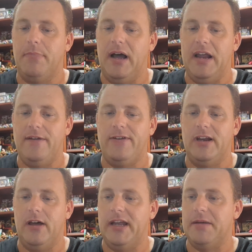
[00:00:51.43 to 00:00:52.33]
but if you're
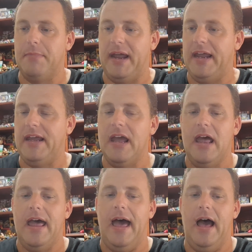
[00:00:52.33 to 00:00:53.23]
like me
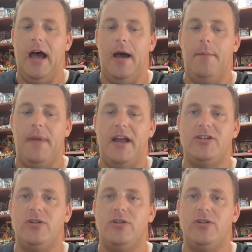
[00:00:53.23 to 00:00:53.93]
and